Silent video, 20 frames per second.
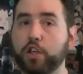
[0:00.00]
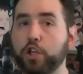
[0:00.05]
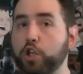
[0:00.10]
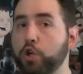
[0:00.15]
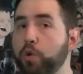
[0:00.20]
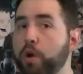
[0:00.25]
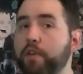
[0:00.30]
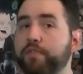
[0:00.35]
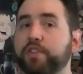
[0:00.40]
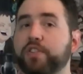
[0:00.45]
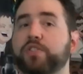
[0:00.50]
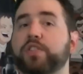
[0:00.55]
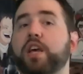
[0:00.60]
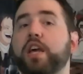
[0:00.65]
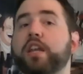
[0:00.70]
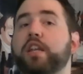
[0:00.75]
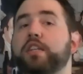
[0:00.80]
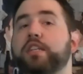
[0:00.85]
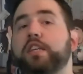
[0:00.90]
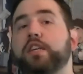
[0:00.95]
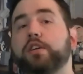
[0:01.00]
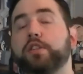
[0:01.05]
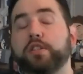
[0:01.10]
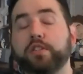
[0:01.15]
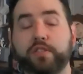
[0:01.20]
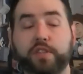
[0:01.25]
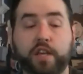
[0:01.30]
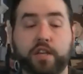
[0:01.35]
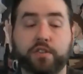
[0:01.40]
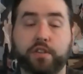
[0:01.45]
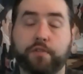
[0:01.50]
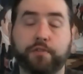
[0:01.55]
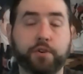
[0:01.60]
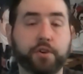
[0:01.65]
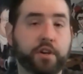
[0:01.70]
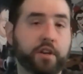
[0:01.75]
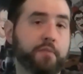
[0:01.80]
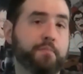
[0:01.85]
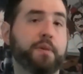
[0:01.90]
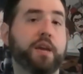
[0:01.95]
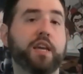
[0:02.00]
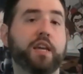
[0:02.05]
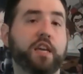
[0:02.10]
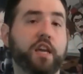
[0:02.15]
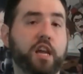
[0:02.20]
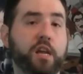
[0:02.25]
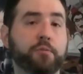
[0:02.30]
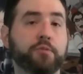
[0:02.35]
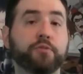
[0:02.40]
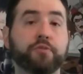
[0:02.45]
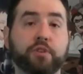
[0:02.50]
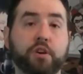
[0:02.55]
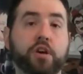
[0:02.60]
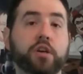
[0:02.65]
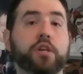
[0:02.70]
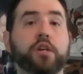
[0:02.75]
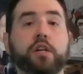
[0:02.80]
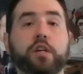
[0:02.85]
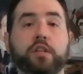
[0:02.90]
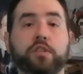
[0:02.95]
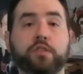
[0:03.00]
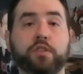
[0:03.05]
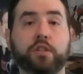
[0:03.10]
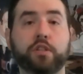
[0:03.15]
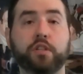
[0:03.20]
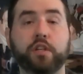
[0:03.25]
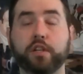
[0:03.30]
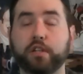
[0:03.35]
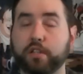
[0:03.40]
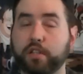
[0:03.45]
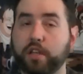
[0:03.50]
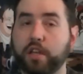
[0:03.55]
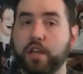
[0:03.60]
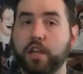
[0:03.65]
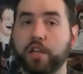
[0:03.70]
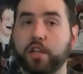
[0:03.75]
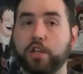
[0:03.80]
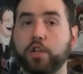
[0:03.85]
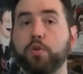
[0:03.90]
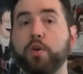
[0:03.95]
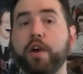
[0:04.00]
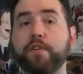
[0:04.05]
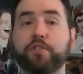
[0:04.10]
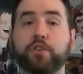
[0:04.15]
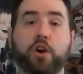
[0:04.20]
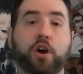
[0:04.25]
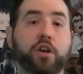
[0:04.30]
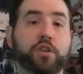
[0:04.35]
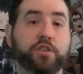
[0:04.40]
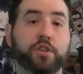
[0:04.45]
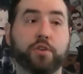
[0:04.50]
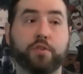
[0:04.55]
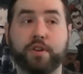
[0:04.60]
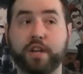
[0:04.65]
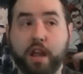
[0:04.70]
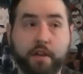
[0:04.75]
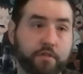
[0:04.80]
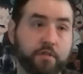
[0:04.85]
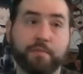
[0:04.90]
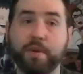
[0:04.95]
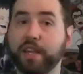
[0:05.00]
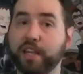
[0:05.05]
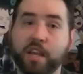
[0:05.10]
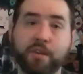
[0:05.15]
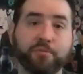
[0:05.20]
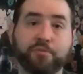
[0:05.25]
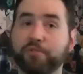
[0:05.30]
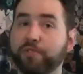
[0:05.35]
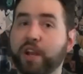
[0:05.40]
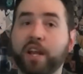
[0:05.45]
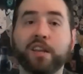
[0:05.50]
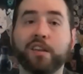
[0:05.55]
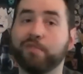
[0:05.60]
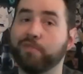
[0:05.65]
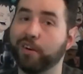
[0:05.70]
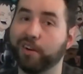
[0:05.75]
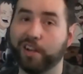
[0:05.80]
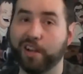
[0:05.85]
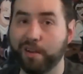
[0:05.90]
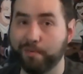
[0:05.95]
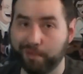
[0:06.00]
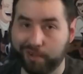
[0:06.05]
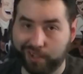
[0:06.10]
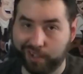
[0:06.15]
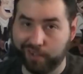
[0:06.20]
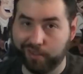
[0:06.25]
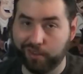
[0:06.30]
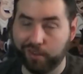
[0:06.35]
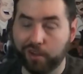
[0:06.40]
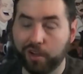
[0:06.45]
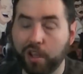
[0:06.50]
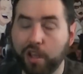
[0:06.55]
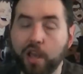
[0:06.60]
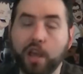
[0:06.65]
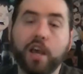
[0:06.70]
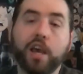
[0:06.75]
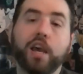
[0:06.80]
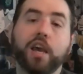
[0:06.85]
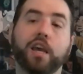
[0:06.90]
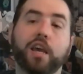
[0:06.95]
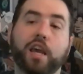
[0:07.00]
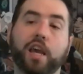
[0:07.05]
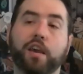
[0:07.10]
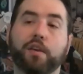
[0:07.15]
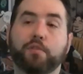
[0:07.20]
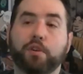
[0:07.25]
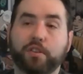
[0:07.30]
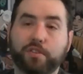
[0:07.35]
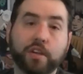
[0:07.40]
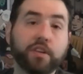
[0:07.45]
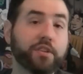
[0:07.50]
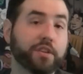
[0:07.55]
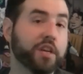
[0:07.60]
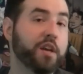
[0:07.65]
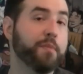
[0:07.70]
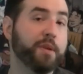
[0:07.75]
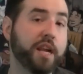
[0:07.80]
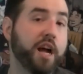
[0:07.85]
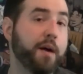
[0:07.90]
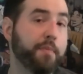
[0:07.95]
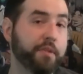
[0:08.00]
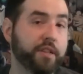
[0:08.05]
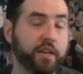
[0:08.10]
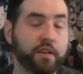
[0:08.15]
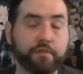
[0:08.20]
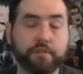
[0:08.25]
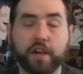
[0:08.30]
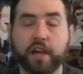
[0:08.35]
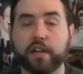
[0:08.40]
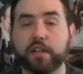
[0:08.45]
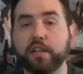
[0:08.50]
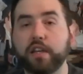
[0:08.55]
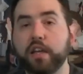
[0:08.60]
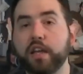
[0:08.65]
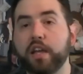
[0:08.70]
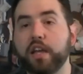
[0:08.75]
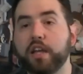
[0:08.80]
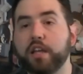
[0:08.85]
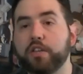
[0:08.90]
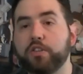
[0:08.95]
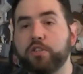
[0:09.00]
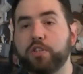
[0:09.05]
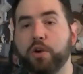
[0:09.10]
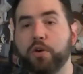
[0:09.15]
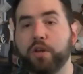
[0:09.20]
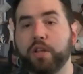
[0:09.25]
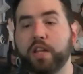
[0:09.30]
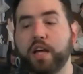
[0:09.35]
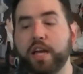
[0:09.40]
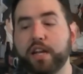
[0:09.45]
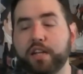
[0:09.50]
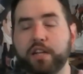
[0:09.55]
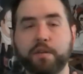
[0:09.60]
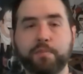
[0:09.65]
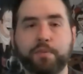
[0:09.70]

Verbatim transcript: you have to sign a deal that says if you're going to make games for our console, you have to also never make games for any of our competition. Essentially a monopoly effect. So a lot of